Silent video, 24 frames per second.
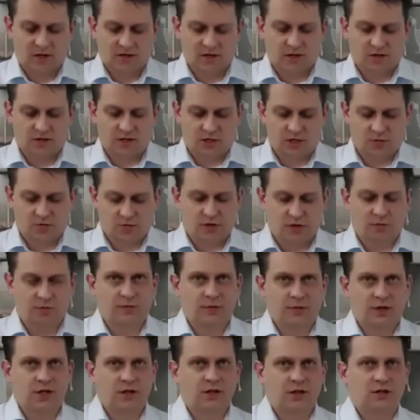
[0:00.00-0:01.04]
So this will
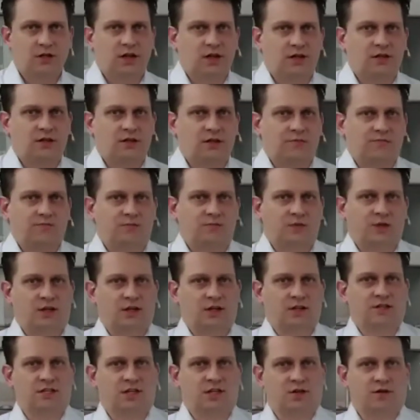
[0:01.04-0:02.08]
mean that
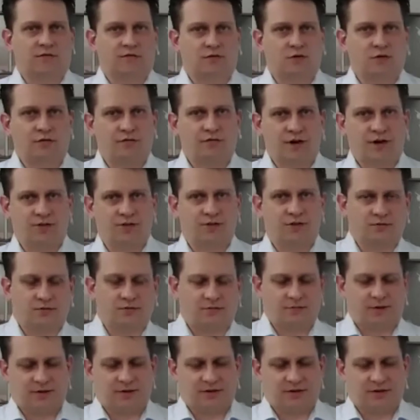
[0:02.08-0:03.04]
instead of 2,000